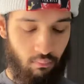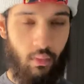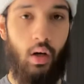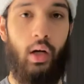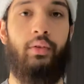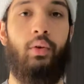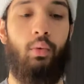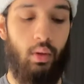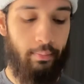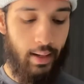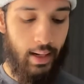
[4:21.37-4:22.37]
All right, so we're
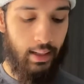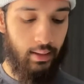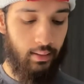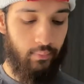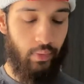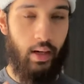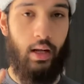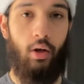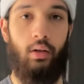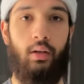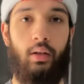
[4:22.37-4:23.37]
back, and
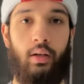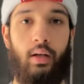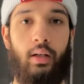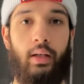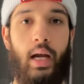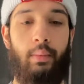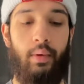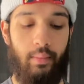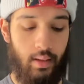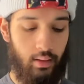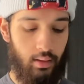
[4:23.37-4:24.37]
I got a
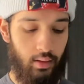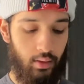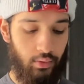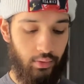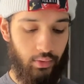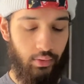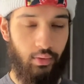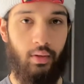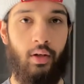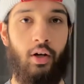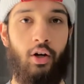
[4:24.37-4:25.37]
cameraman here now, so
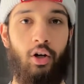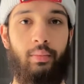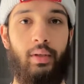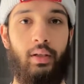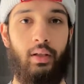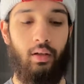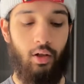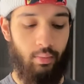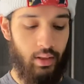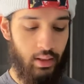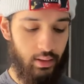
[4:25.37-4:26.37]
it'll be a little
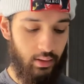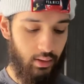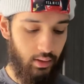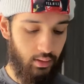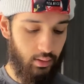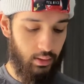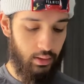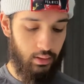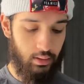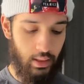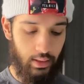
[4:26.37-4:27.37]
bit easier
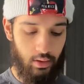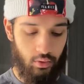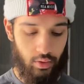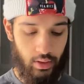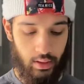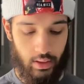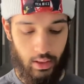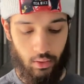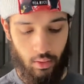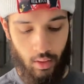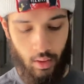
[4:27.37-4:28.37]
because I can show you guys how.